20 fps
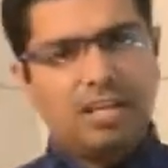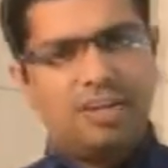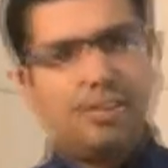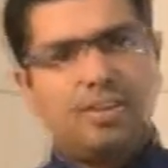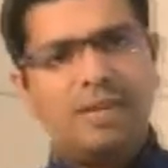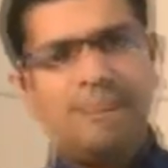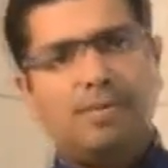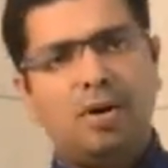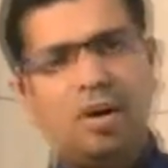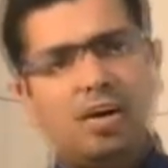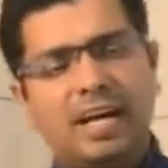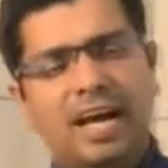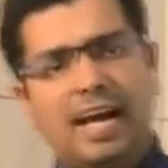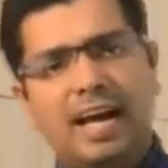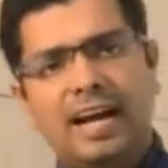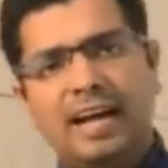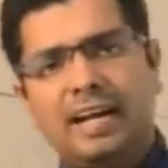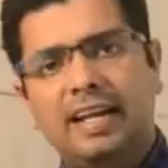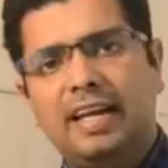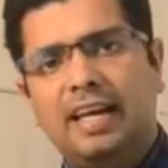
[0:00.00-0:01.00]
Reebok
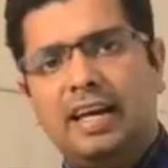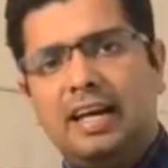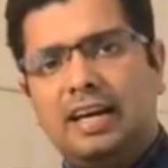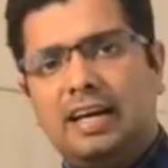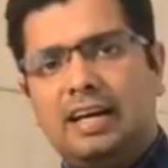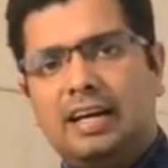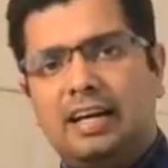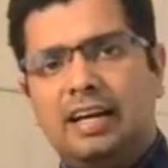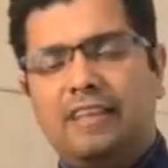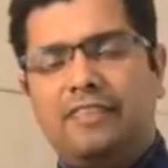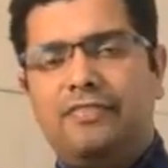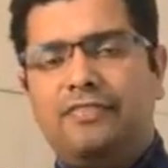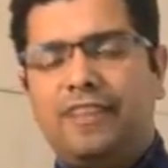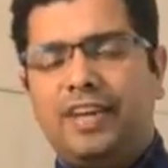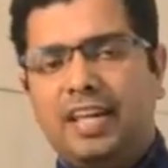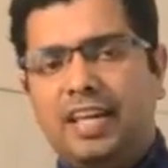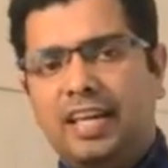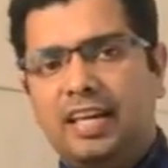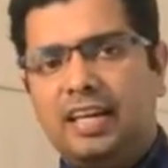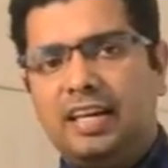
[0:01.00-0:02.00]
had a
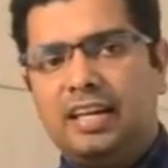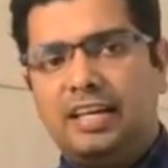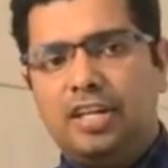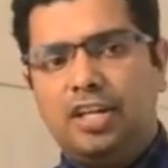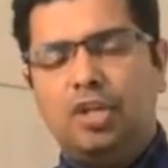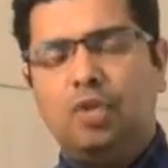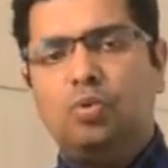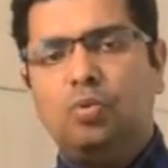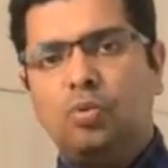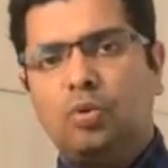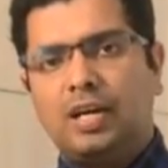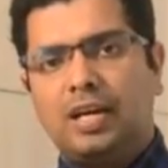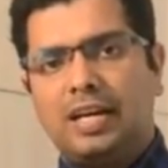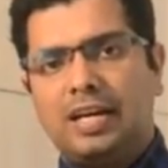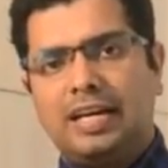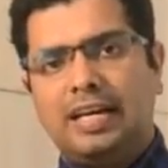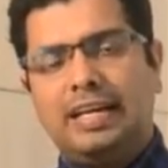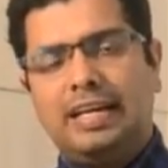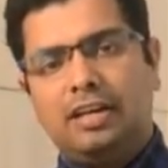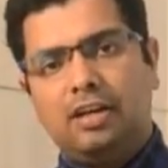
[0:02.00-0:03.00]
very new
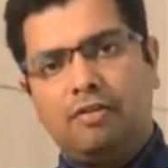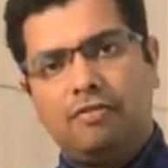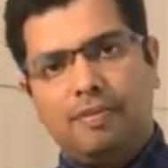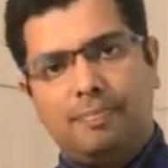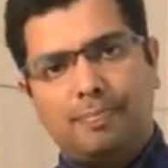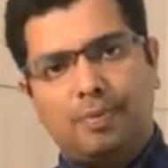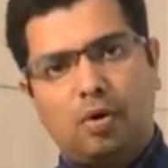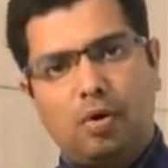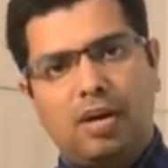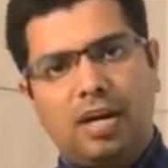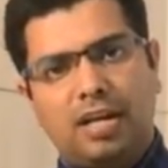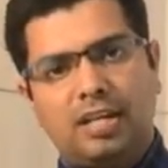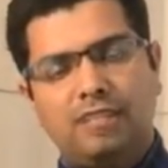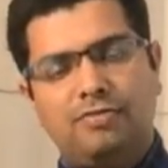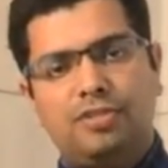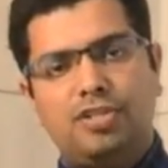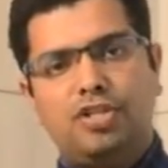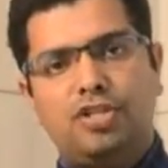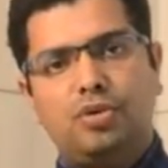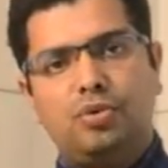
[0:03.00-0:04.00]
kind of a
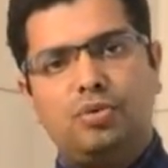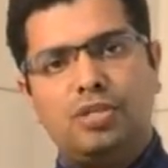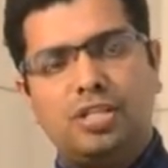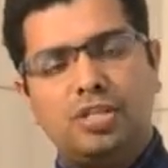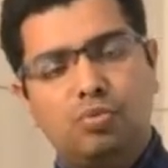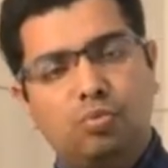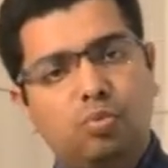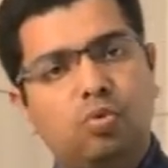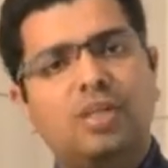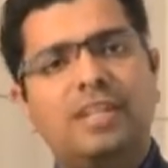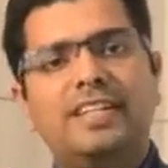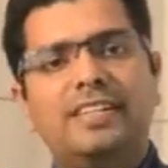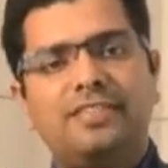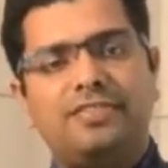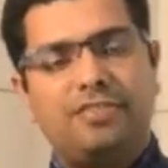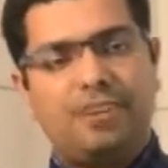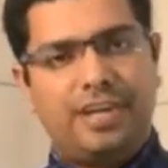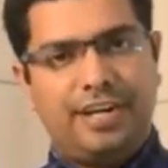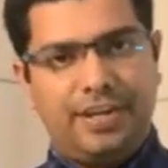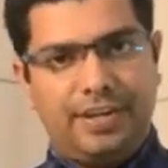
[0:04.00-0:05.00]
product which uses
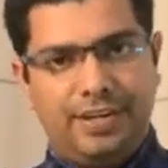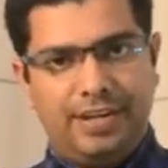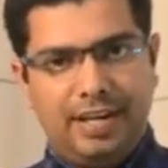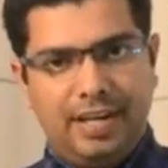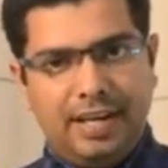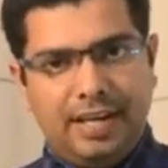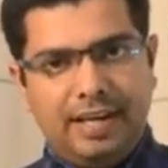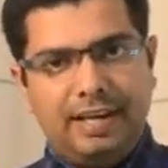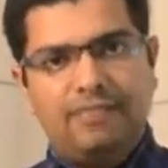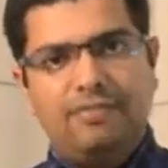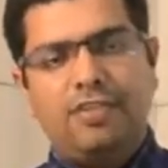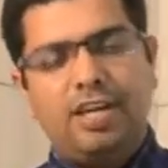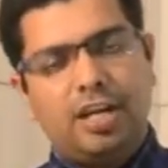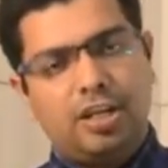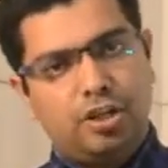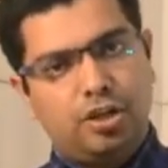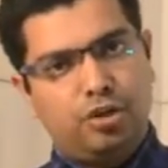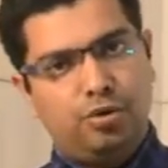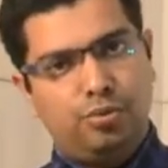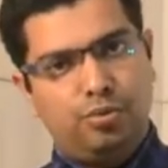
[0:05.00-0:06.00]
woolen thread in
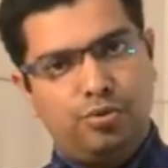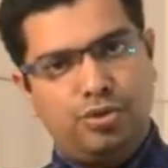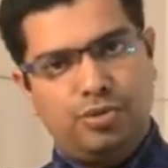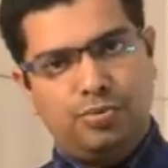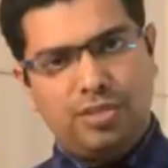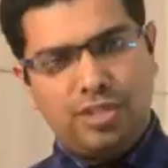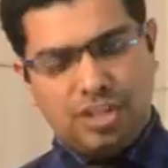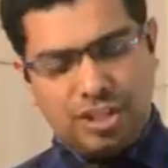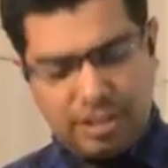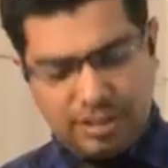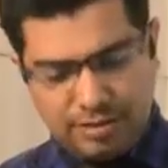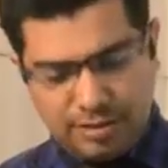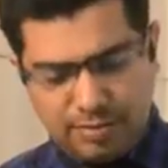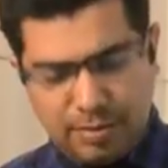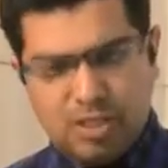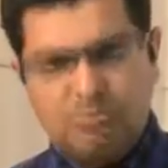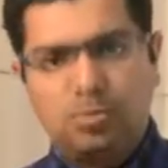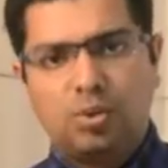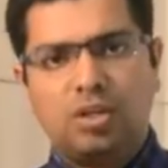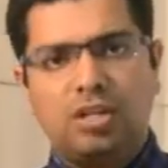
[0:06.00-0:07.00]
their shoes, which gives
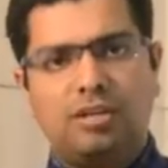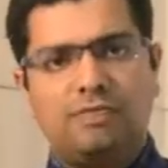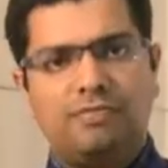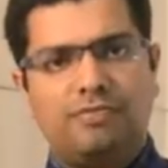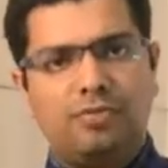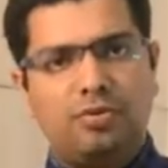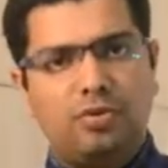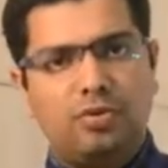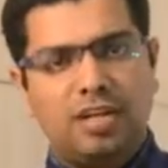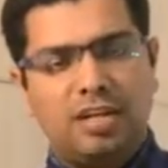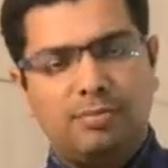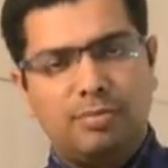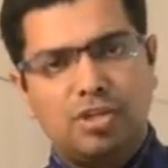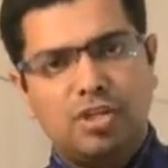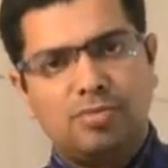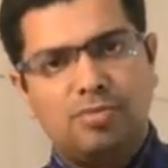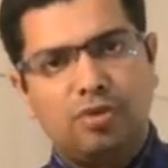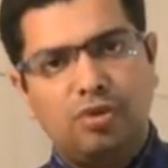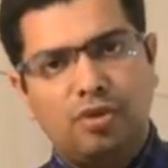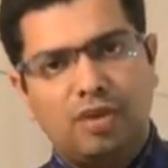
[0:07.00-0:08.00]
much more comfort and
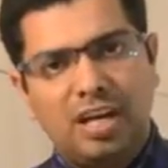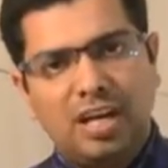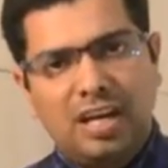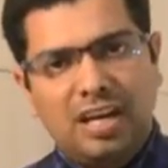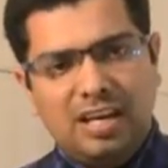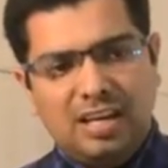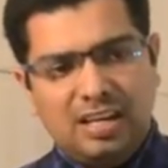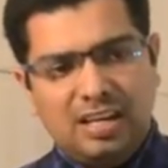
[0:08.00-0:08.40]
much more,